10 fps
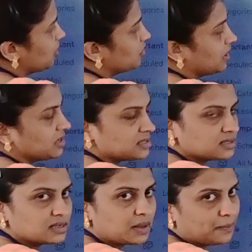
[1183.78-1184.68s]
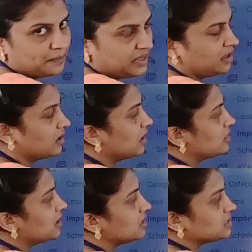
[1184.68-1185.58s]
Q is P,
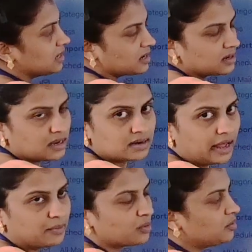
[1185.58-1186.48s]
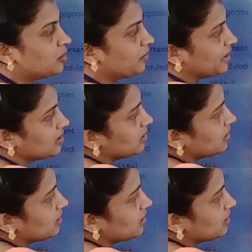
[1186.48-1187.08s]
that is electric dipole moment.